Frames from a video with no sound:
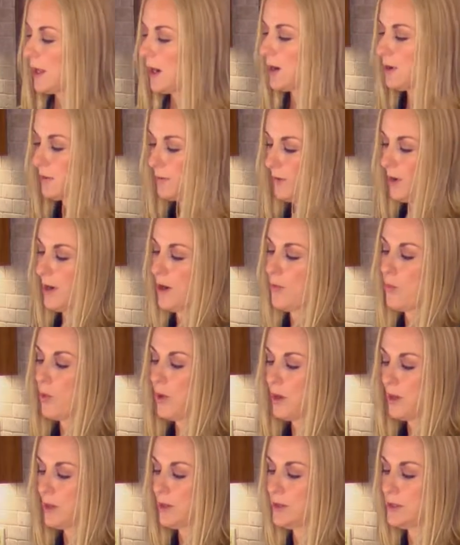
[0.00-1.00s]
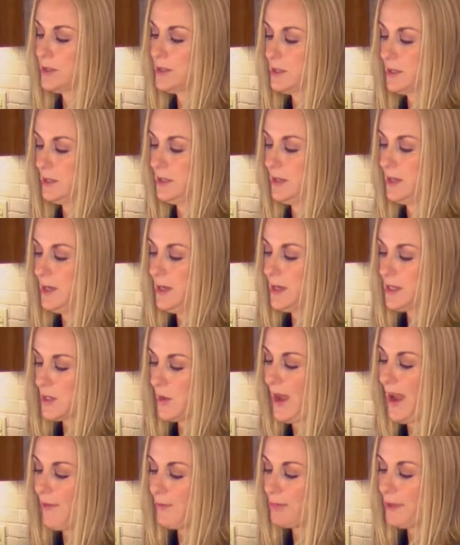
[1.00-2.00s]
our words.
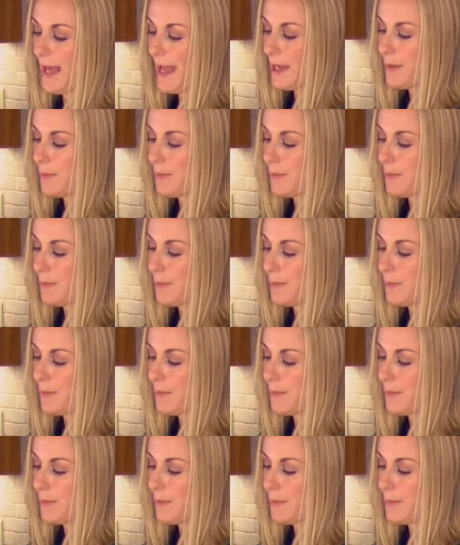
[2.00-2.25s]
So I have black